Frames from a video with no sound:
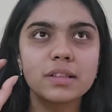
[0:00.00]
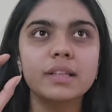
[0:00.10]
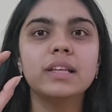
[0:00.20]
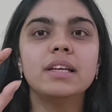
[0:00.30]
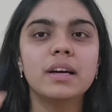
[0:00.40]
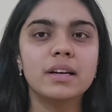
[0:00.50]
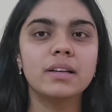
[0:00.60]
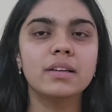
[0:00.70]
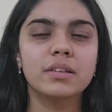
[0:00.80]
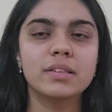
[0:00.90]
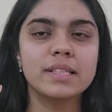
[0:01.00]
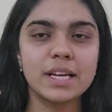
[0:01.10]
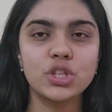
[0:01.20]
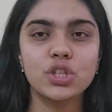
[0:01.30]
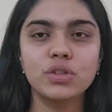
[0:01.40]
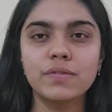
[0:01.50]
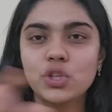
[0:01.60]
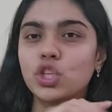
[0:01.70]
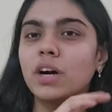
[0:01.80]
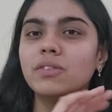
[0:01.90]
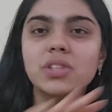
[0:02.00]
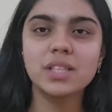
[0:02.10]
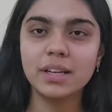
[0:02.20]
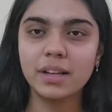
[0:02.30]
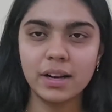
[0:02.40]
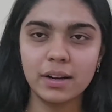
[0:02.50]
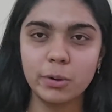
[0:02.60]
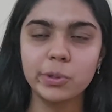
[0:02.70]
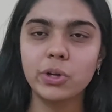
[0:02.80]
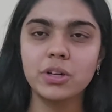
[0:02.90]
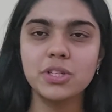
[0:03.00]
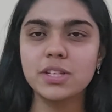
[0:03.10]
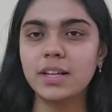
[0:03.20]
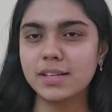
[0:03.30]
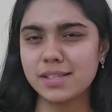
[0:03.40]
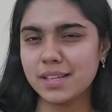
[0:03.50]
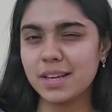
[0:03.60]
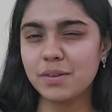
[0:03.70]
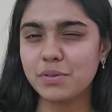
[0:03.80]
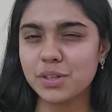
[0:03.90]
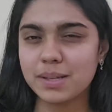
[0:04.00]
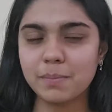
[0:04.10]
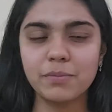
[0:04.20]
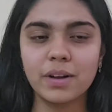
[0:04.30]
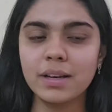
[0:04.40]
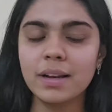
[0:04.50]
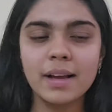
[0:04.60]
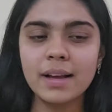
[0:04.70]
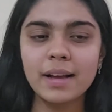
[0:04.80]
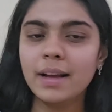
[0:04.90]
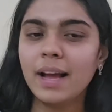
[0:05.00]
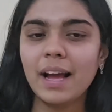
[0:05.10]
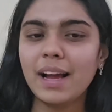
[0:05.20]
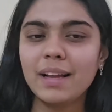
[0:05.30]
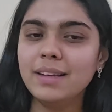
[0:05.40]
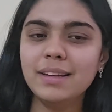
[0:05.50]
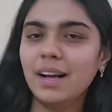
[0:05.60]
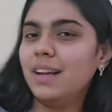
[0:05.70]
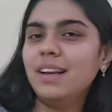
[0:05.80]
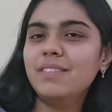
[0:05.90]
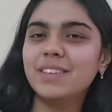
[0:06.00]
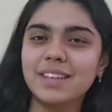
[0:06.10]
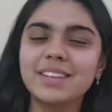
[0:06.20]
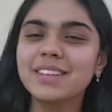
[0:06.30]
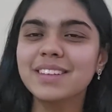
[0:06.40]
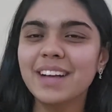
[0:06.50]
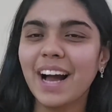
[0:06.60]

3-hour section which covers entire dermatology that is needed for step one. And I loved it.